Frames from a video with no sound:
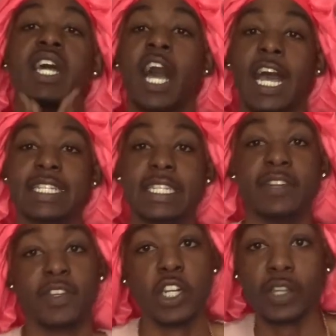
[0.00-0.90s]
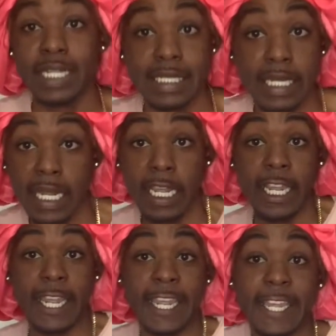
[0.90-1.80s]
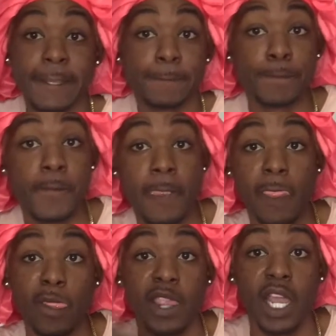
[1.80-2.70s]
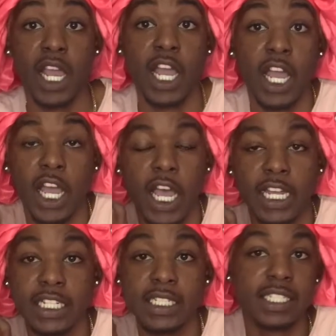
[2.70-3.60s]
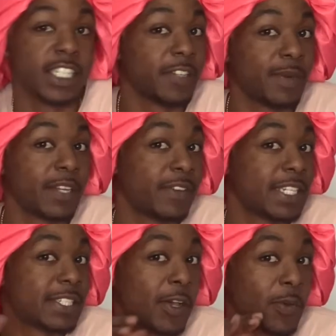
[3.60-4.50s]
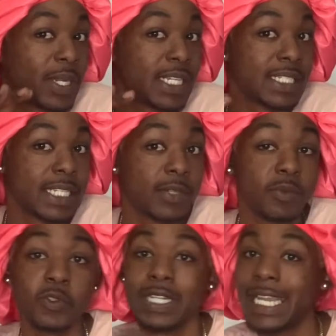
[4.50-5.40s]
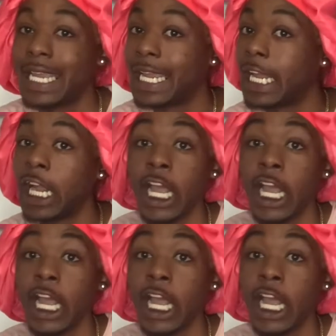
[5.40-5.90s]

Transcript: I did a video yesterday and I need to shave my face, so I waited till the morning.